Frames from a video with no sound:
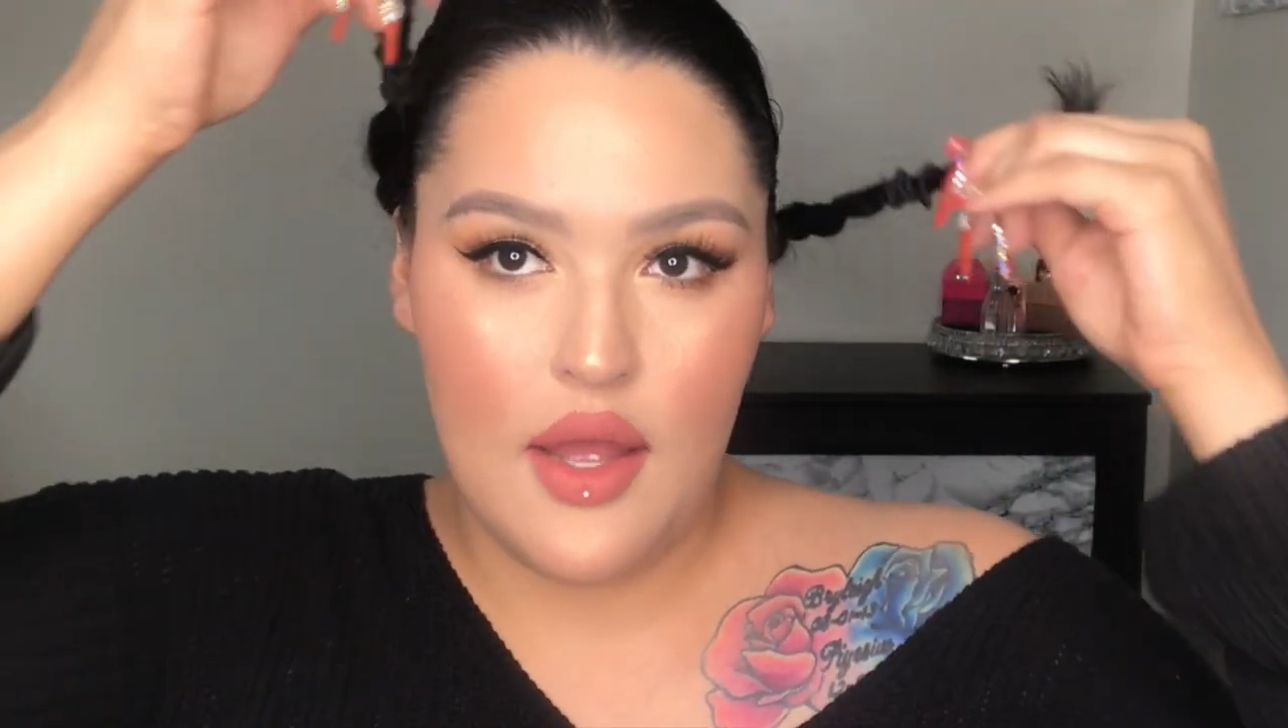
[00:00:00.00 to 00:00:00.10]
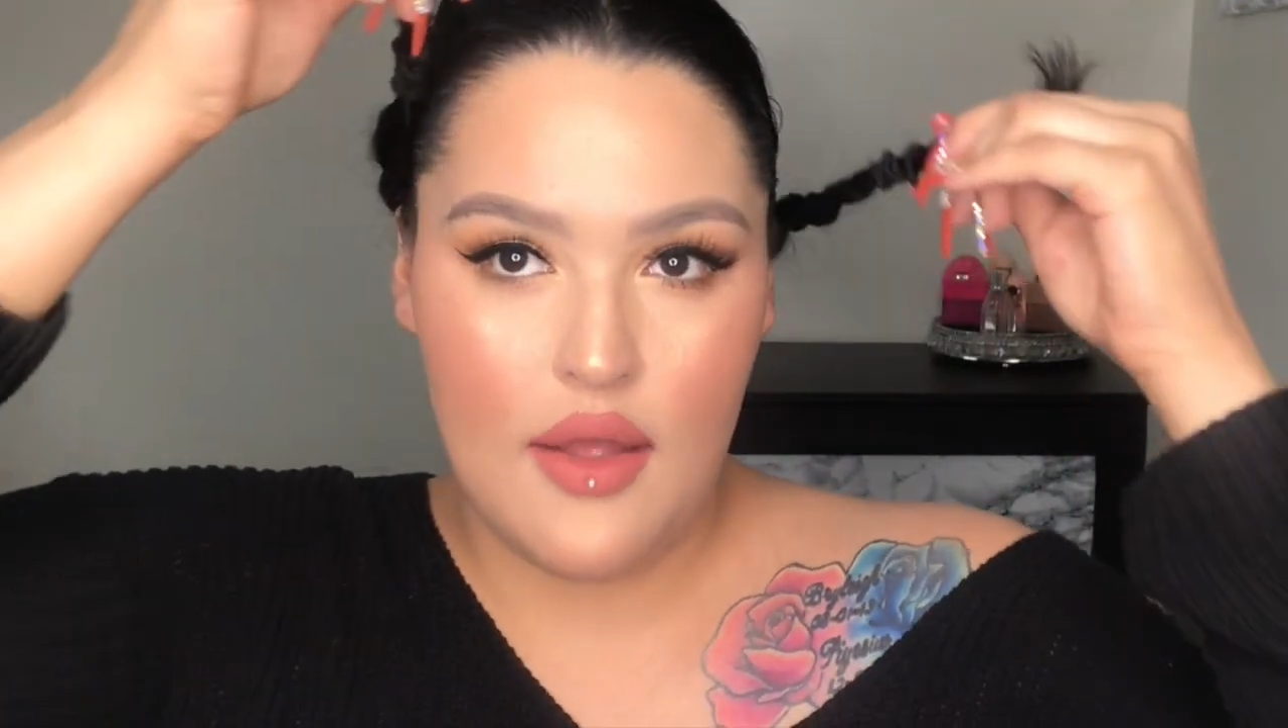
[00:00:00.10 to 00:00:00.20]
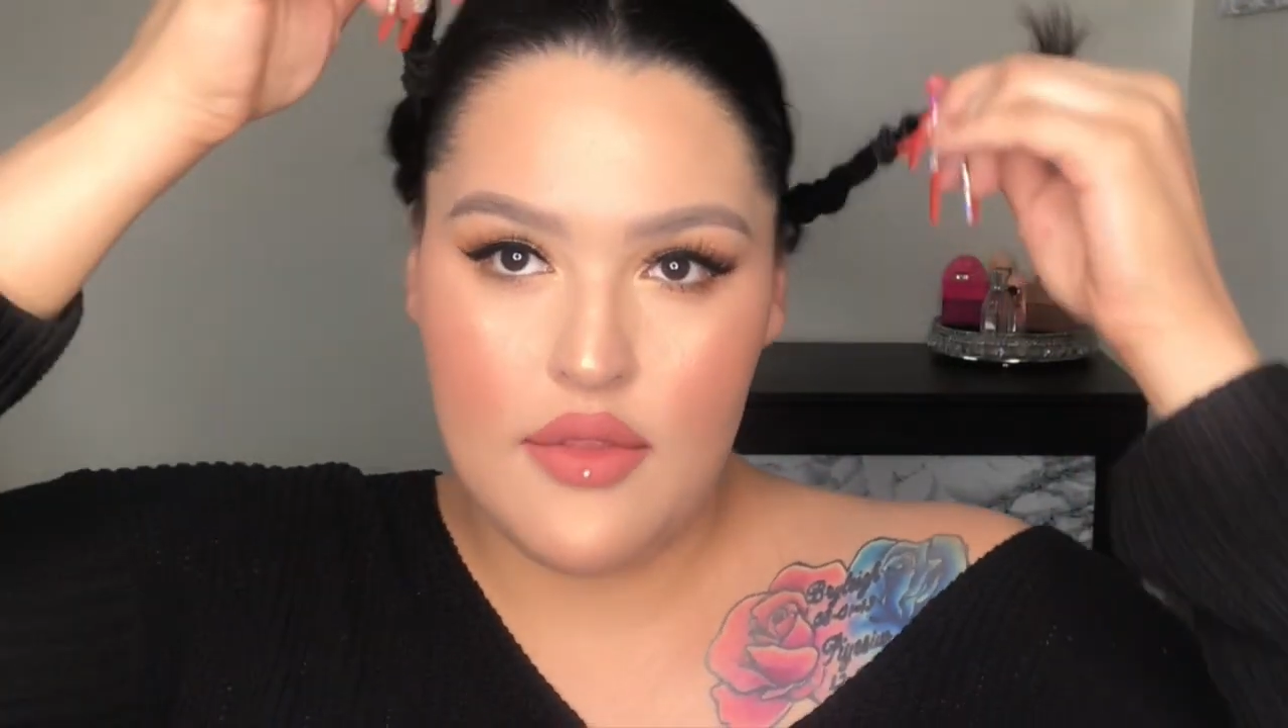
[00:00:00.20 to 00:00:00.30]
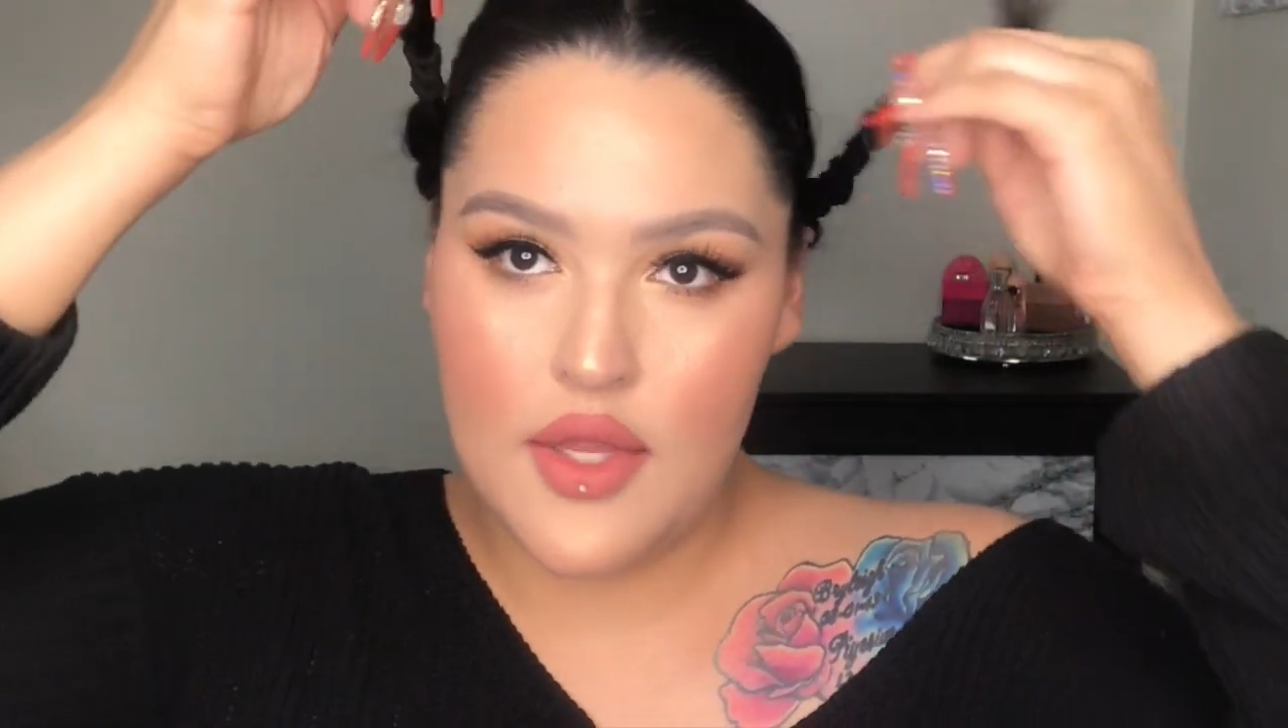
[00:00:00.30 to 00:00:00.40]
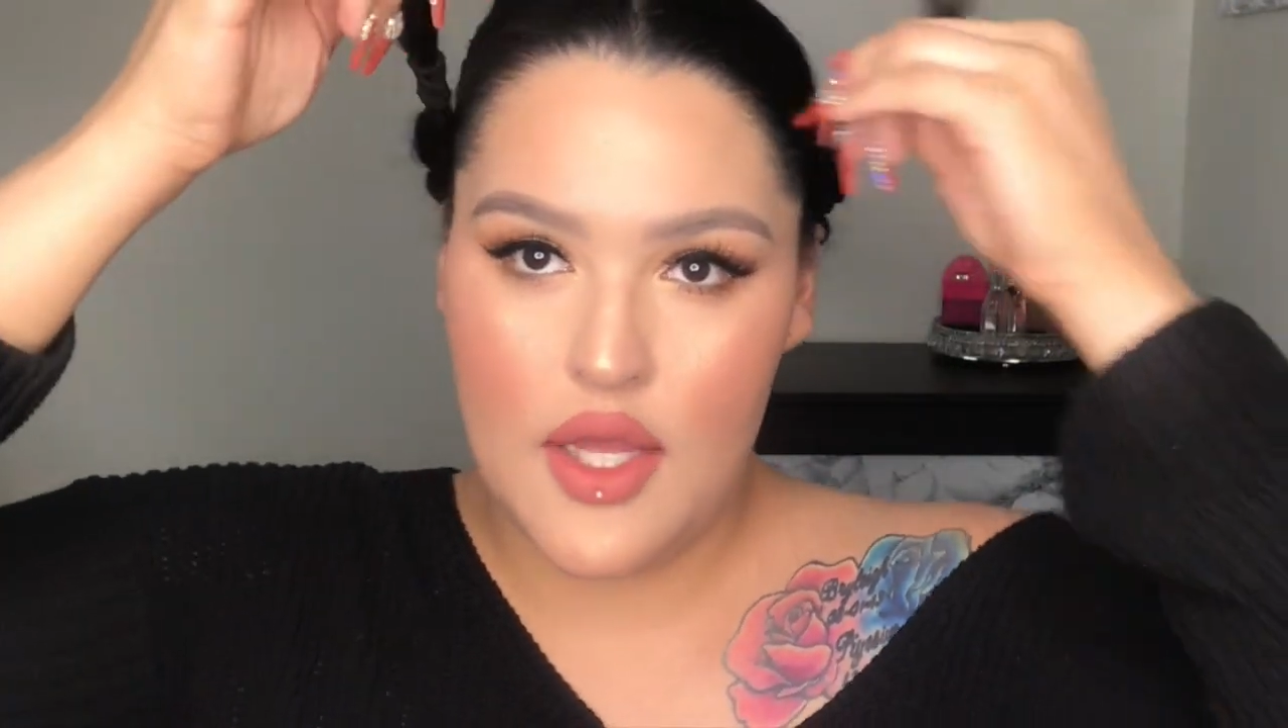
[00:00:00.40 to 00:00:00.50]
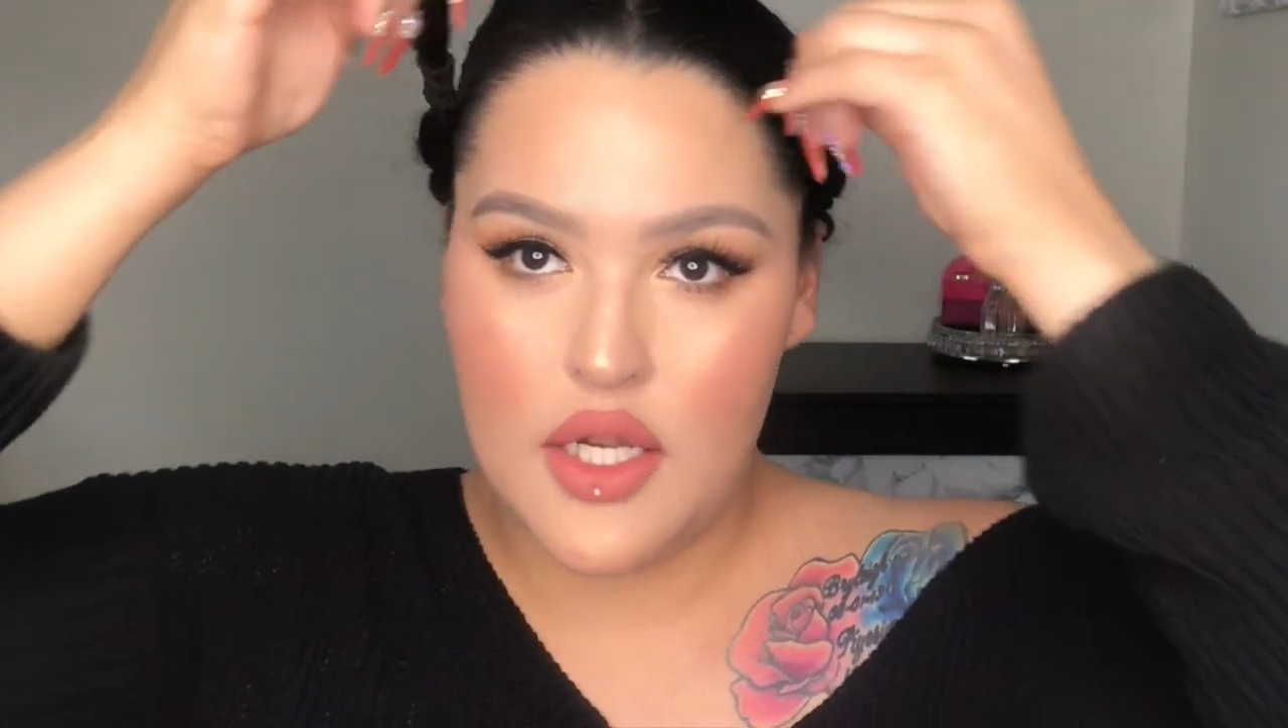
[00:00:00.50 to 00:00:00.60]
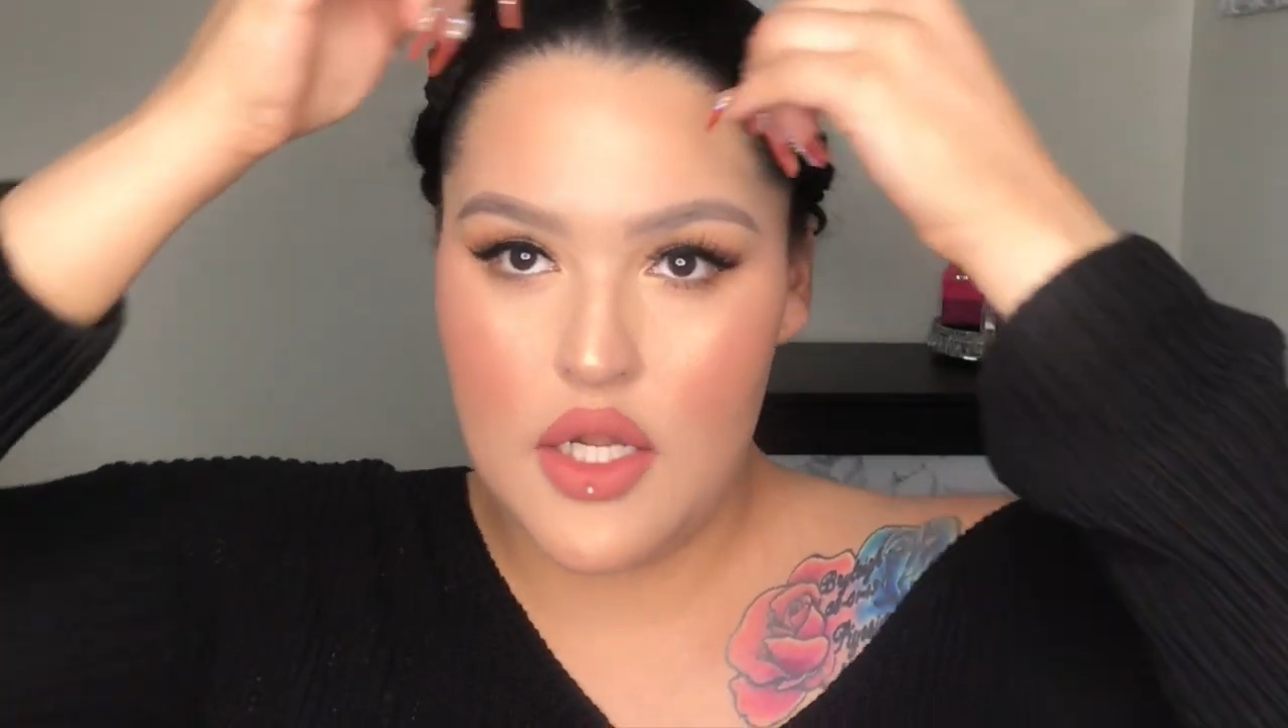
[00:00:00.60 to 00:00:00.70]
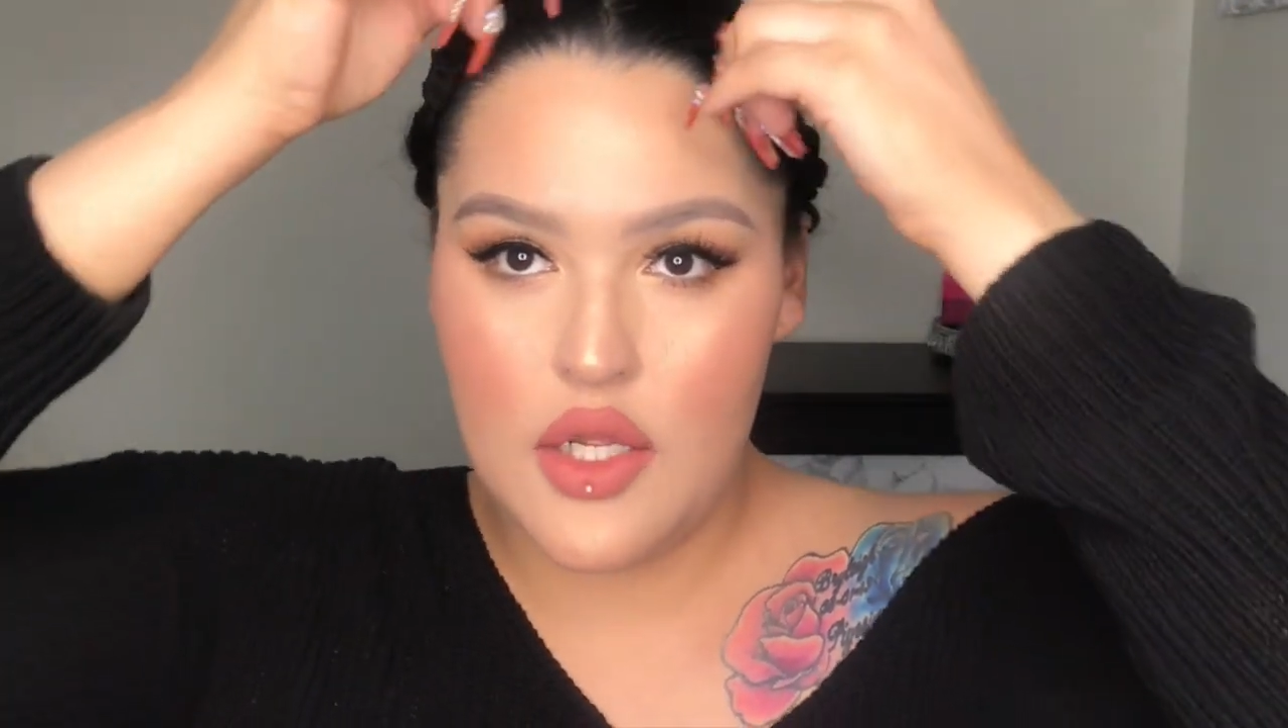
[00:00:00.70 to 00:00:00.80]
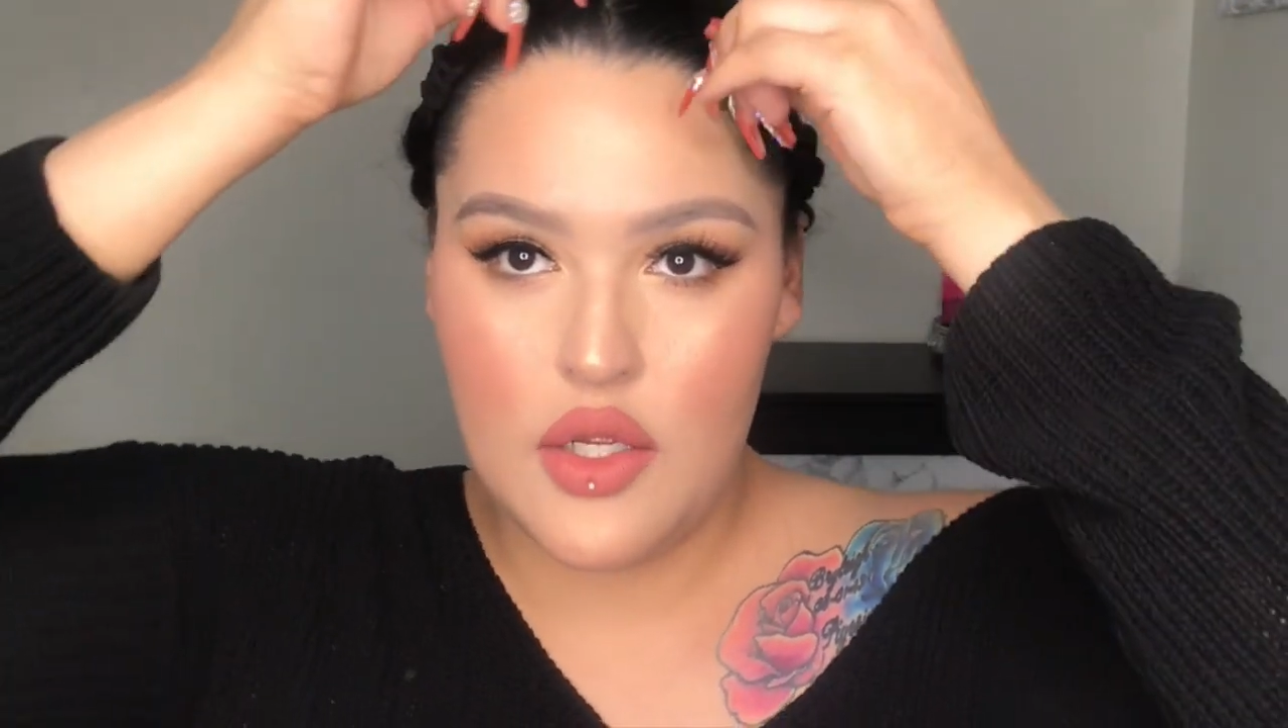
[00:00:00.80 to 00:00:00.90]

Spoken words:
And then